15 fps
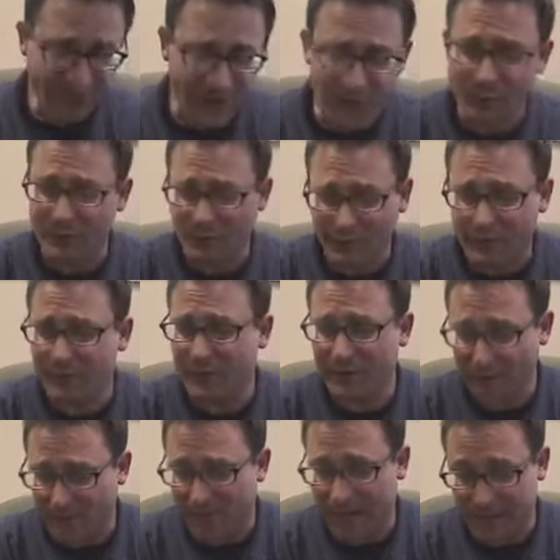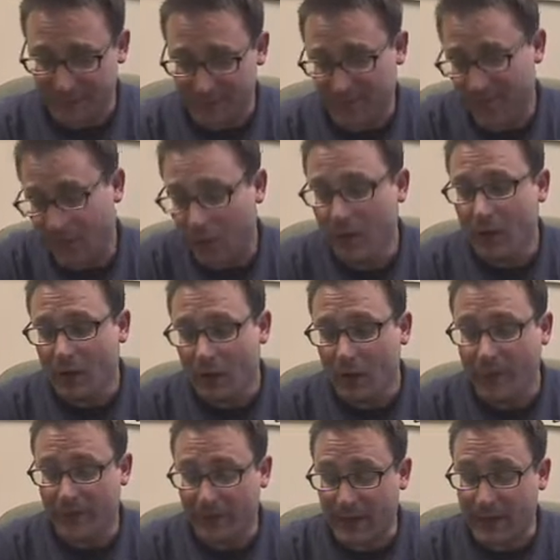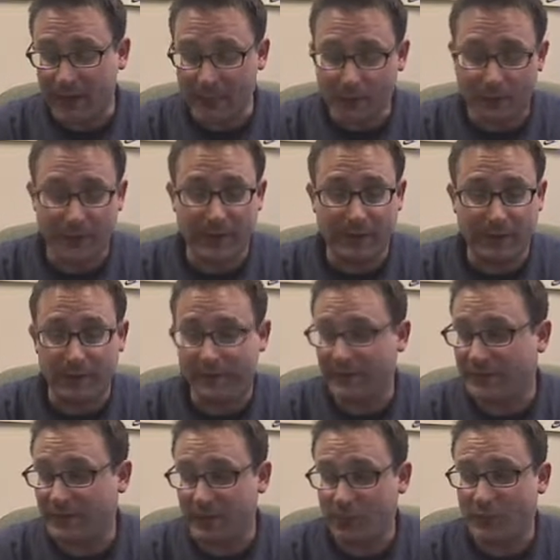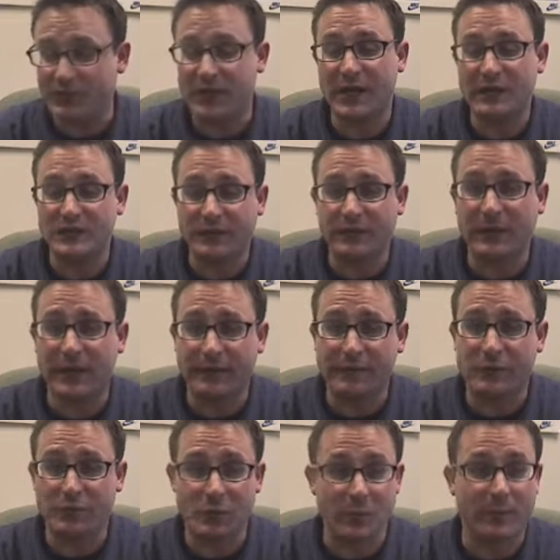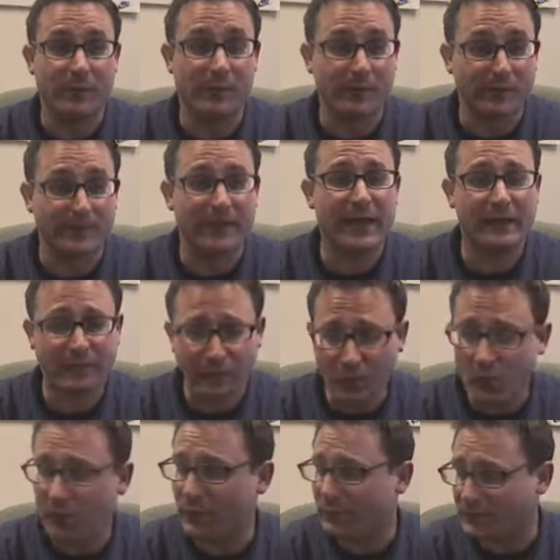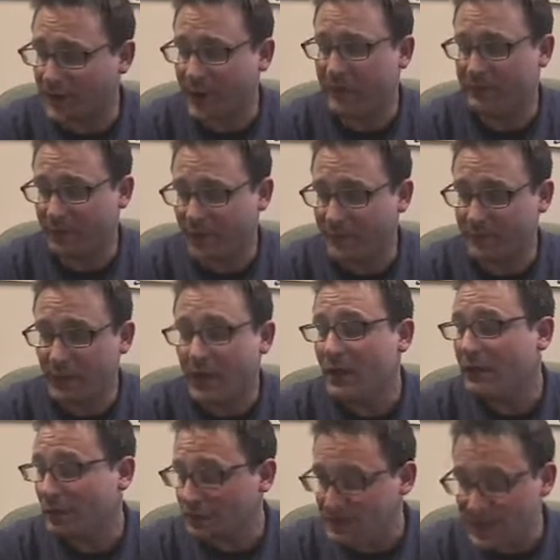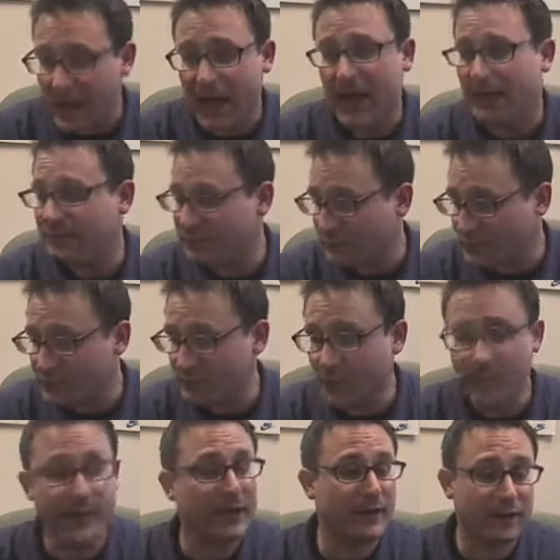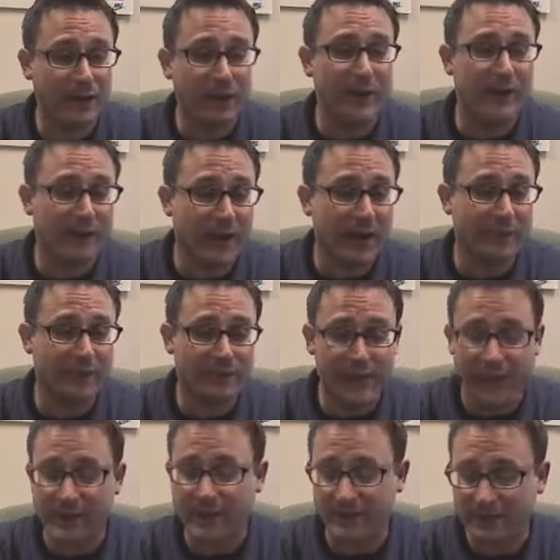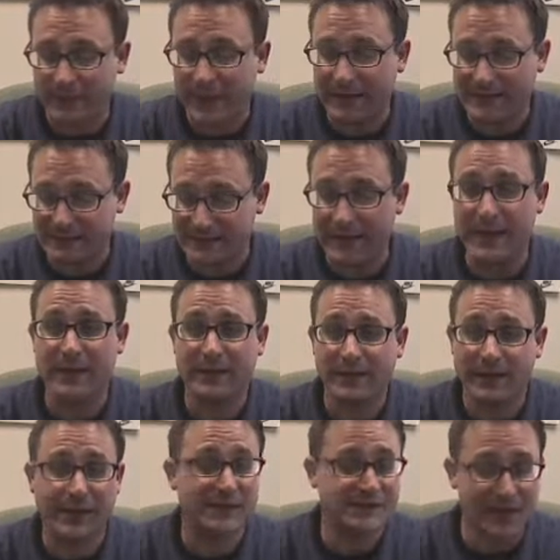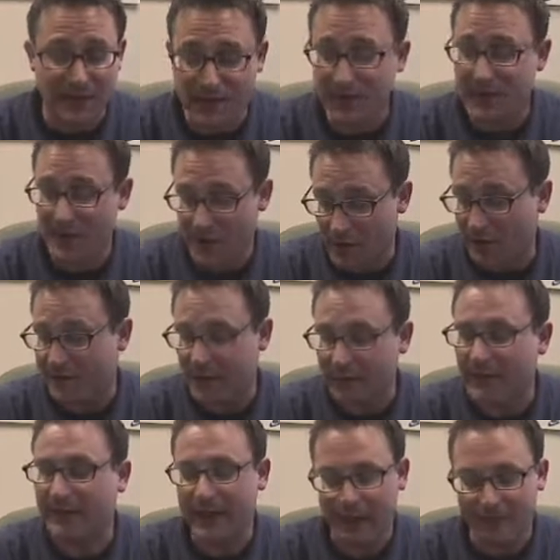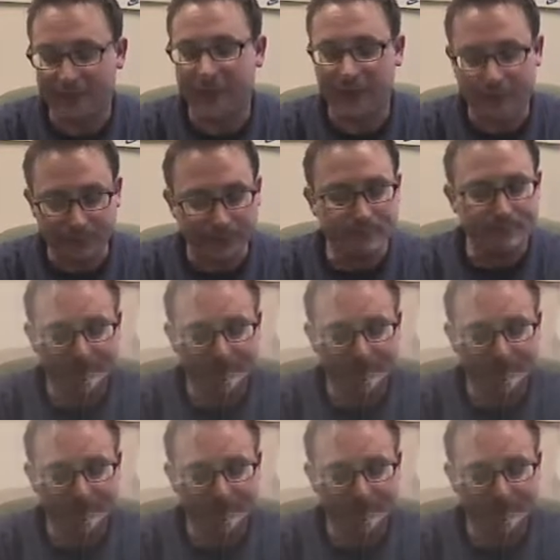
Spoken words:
I'm really thrilled about it. So hopefully we can create a little Zine Will Change Your Life group, and people say, that's cool. Those guys write, those women, you know, they write for that zine and they get taken care of. That'd be a lot of fun.